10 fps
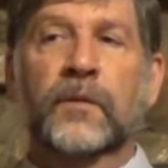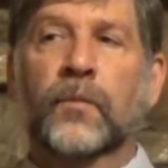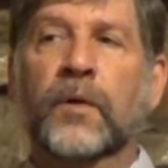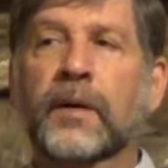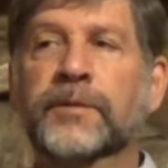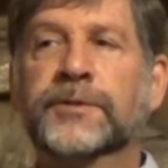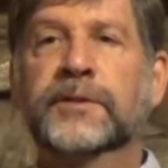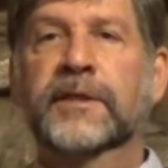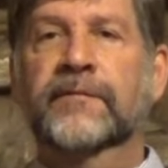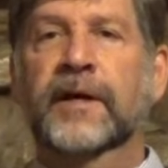Why would you
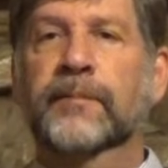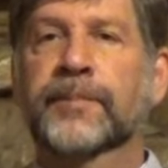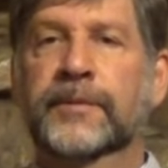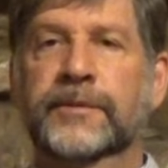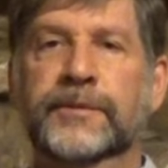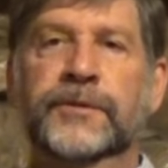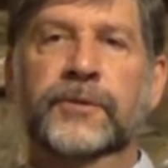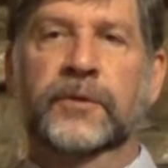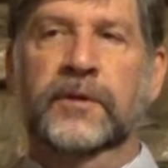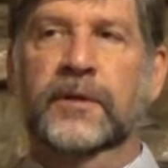give up
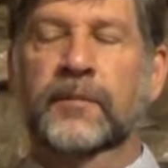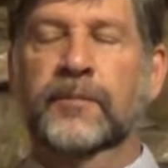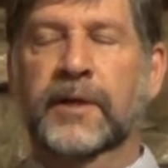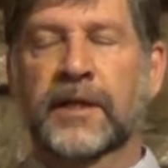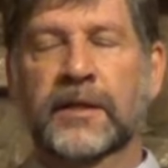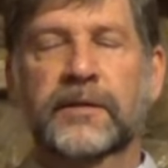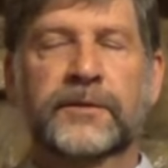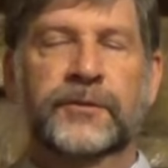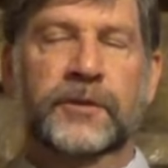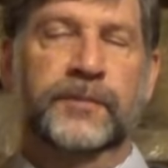your umbrella,
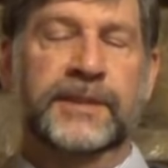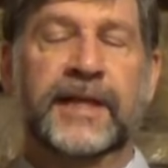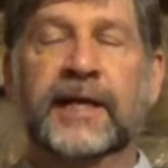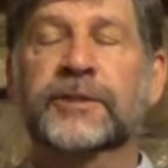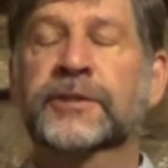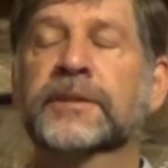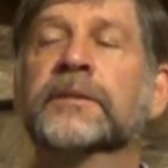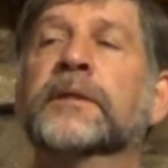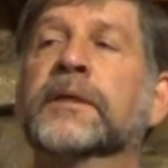your protection,